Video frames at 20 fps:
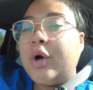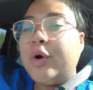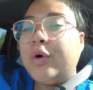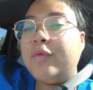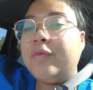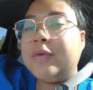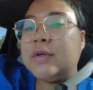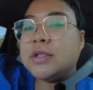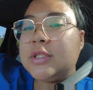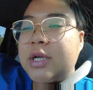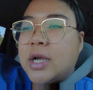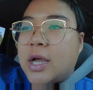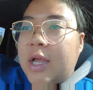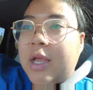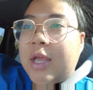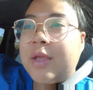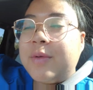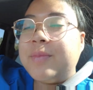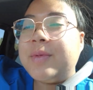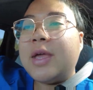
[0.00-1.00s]

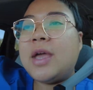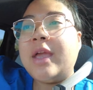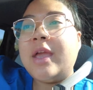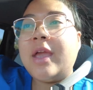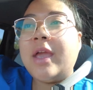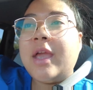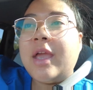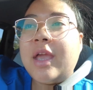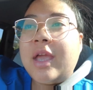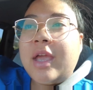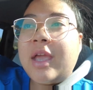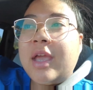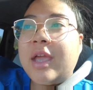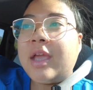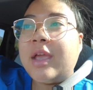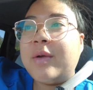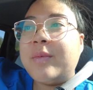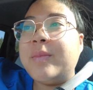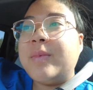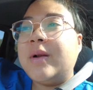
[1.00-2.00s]
overtime,
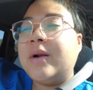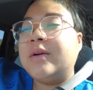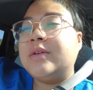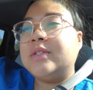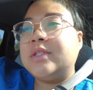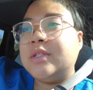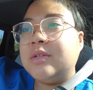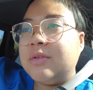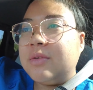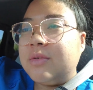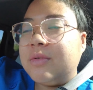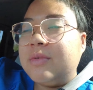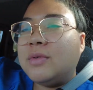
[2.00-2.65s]
yay! But also,